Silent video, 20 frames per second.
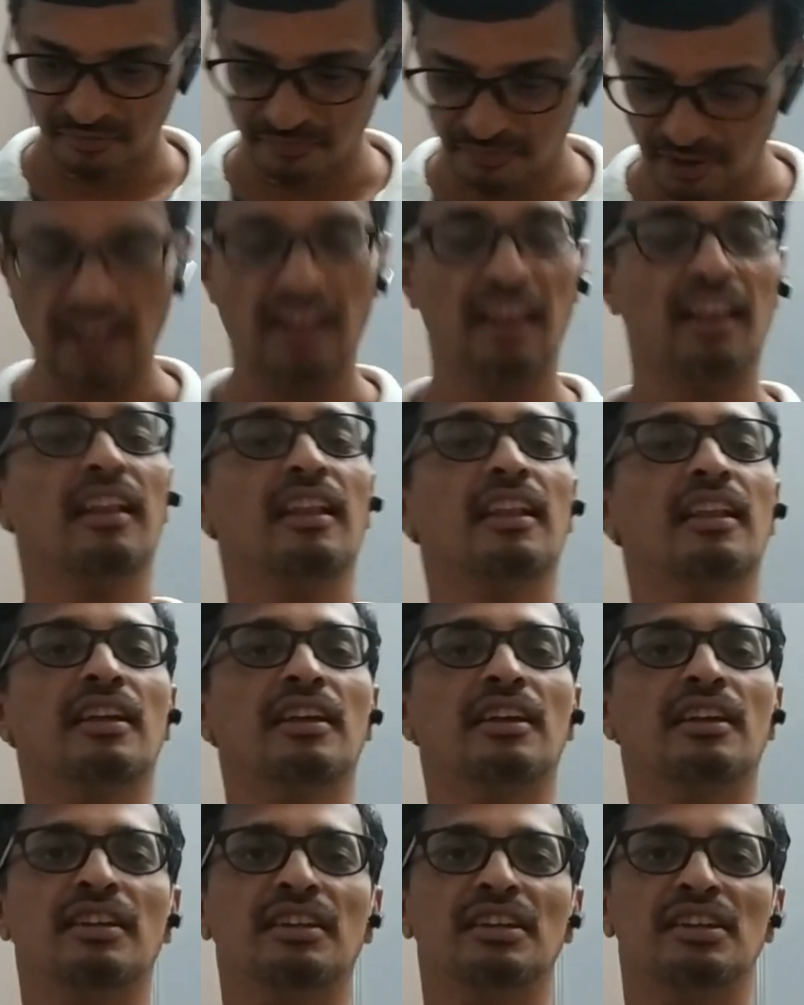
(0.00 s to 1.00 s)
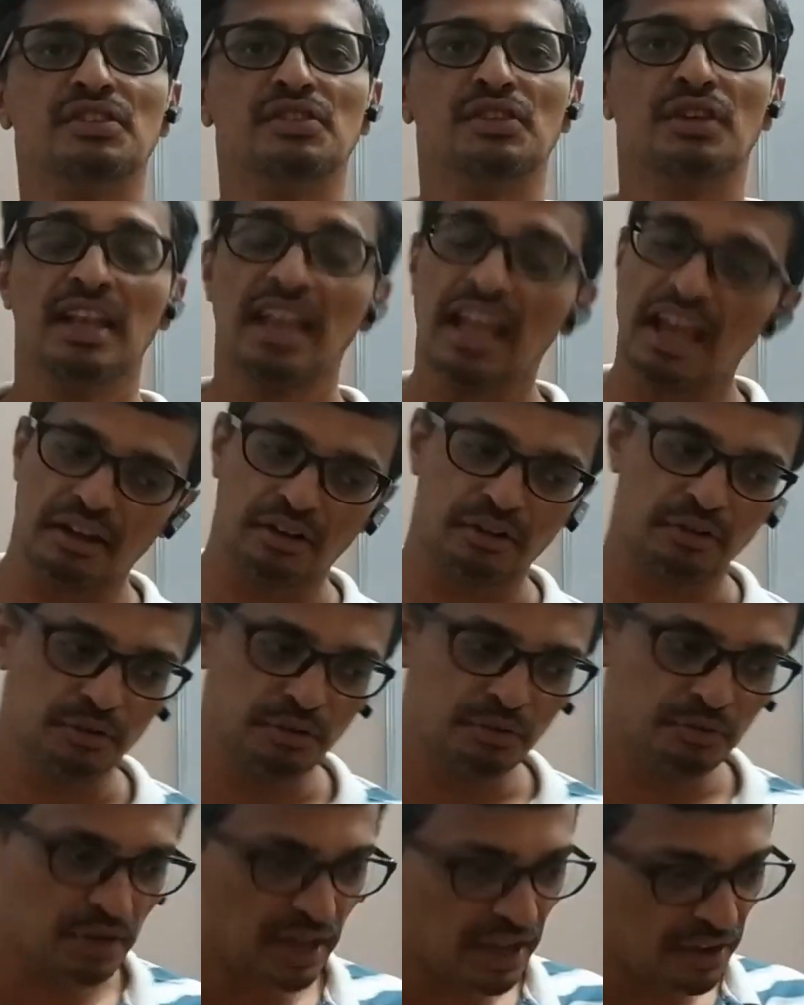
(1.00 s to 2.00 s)
Well, so now,
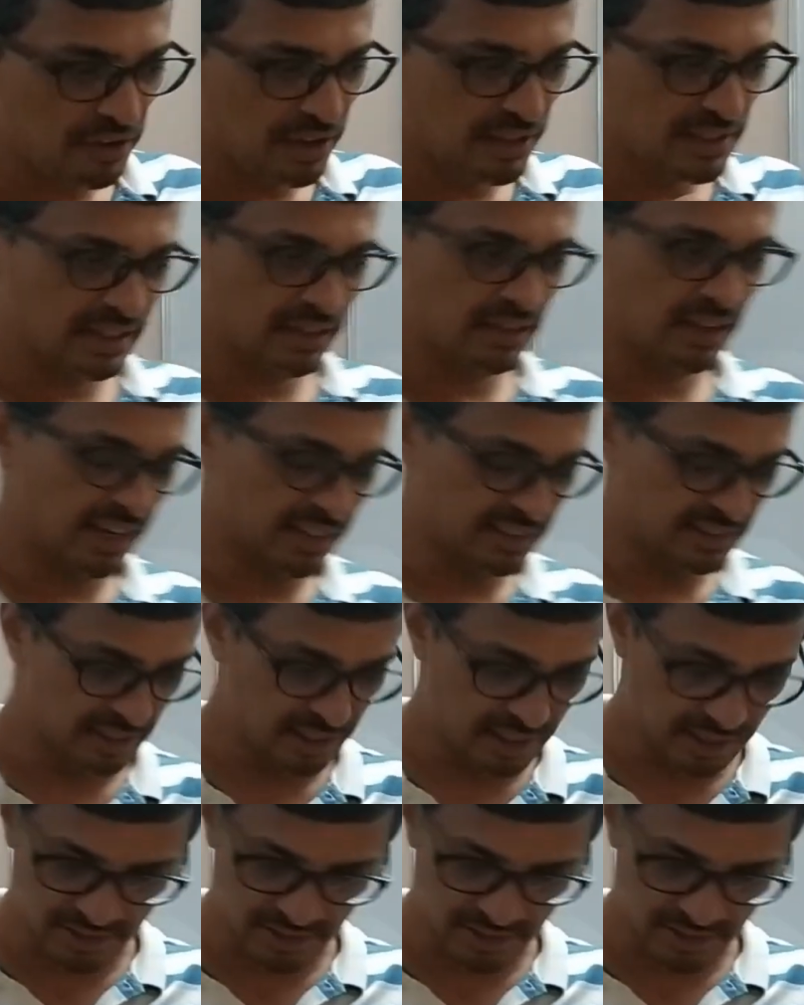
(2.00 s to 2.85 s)
okay, we said nicely,